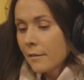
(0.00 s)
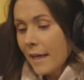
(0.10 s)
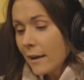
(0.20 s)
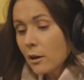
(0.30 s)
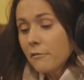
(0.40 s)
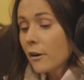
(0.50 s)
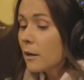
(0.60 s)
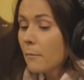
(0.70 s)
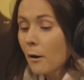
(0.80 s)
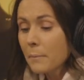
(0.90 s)
They could
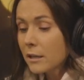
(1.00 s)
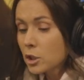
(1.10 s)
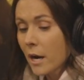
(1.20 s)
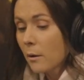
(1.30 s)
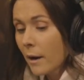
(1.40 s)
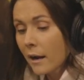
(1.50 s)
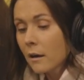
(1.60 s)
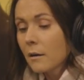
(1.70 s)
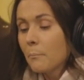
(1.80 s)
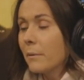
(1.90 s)
very well be a train
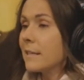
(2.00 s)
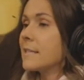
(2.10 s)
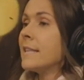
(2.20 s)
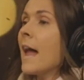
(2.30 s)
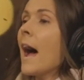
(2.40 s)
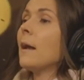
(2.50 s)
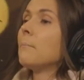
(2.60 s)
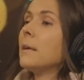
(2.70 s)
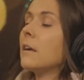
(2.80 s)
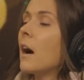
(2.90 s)
wreck, but it's
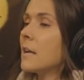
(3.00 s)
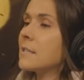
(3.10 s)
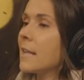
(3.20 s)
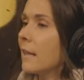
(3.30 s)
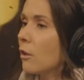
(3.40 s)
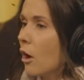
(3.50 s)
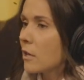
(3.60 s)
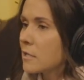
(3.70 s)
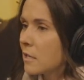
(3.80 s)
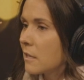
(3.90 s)
not because they
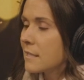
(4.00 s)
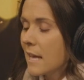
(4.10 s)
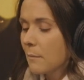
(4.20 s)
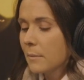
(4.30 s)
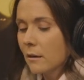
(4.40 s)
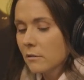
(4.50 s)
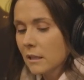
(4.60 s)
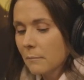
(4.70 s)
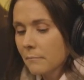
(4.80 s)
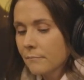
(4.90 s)
lost to this NBL
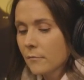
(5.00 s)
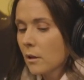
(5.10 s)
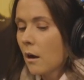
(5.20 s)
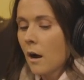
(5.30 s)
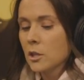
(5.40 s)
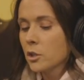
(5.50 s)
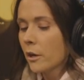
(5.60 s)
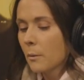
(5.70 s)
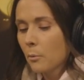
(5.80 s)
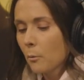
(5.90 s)
team.
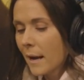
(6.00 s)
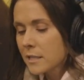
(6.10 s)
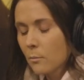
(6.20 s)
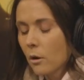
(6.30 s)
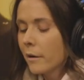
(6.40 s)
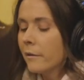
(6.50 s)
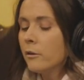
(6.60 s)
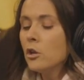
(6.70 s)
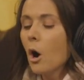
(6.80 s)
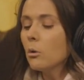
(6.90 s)
Australian pro basketball.
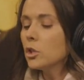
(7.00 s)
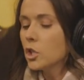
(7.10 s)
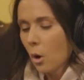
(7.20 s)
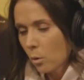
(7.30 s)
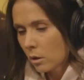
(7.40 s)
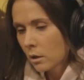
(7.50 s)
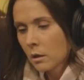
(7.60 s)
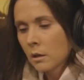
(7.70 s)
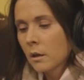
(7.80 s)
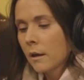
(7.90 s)
No joke.
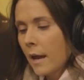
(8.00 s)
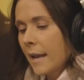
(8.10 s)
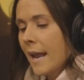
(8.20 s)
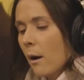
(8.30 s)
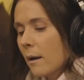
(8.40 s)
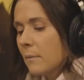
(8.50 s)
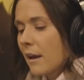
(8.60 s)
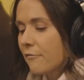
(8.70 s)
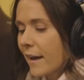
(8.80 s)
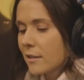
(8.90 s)
And now
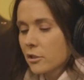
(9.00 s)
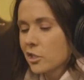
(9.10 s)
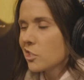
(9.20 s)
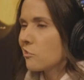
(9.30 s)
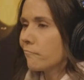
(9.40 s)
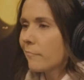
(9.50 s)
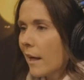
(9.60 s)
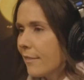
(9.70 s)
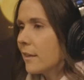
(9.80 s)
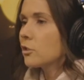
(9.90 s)
NBA fans are just,
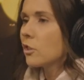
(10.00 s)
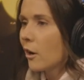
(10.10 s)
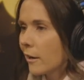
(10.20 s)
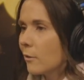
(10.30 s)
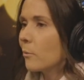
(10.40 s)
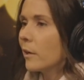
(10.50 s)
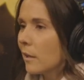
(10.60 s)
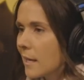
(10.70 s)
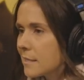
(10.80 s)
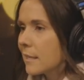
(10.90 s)
I think, starting to
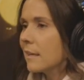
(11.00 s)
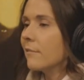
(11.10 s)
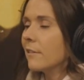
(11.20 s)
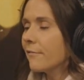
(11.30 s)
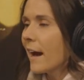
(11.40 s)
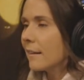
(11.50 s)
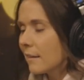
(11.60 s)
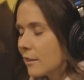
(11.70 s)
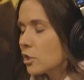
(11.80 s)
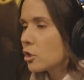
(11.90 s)
realize it given the fact
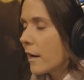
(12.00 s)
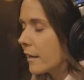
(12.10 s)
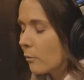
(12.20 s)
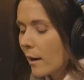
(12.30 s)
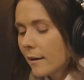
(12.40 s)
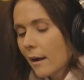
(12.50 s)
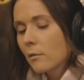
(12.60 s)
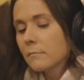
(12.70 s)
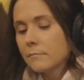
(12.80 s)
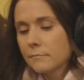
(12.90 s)
that it's trending right
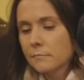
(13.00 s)
now.